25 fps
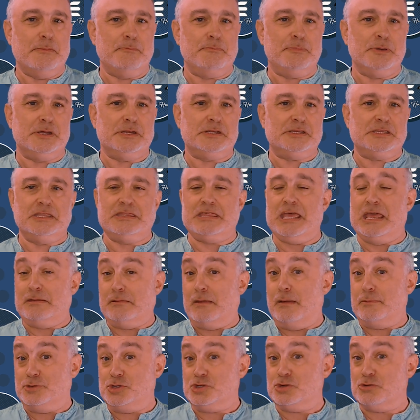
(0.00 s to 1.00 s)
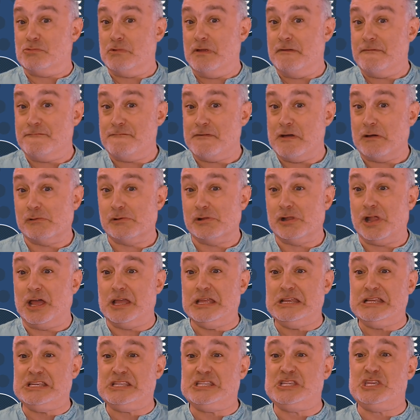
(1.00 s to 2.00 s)
but to them I'm sure it felt
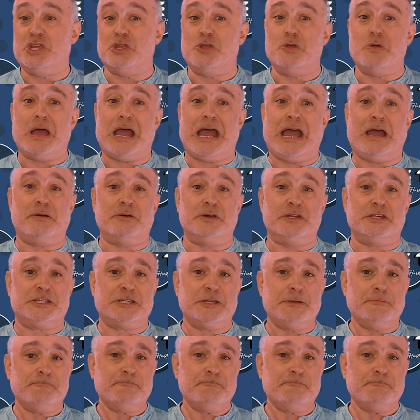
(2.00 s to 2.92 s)
like 2 hours.